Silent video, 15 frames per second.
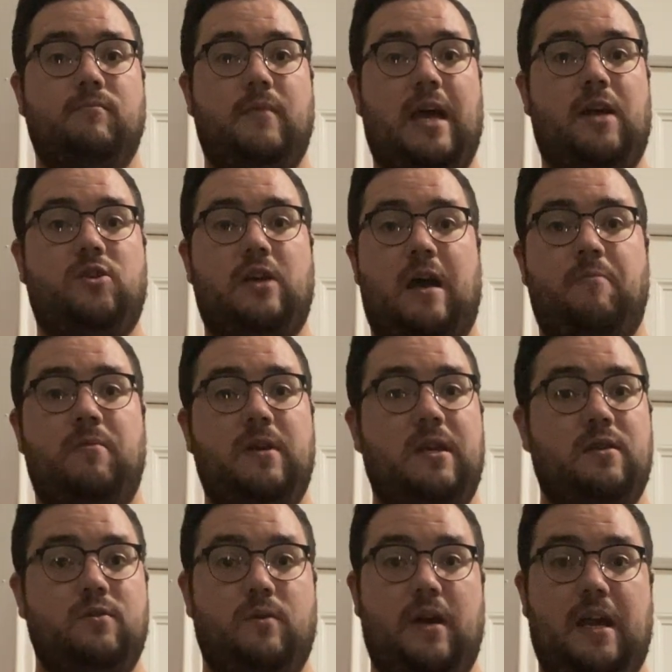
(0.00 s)
at
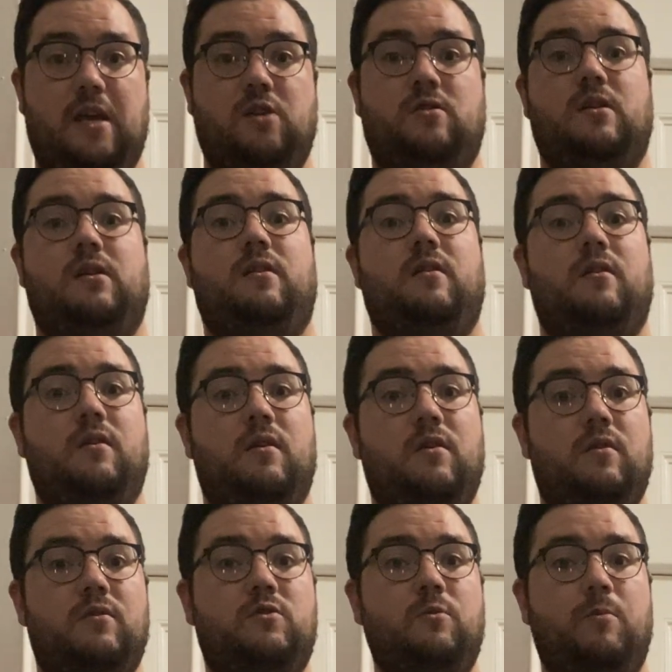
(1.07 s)
Japanese or Asian
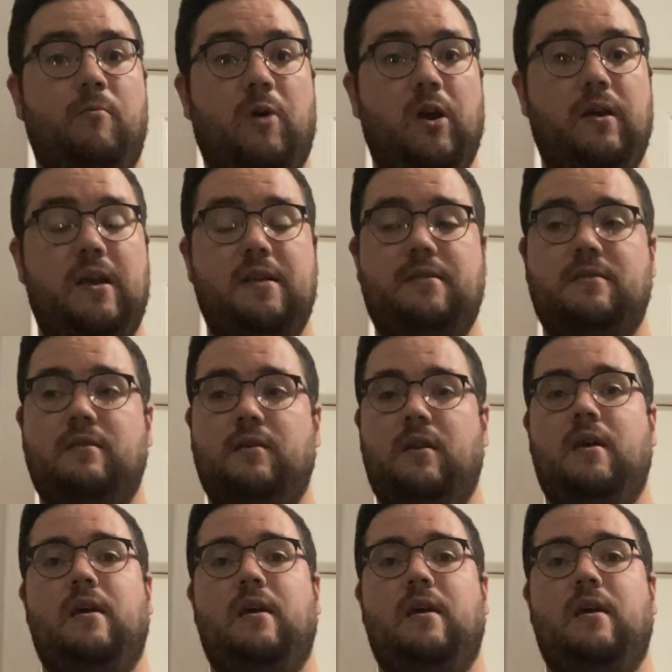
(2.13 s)
supermarkets.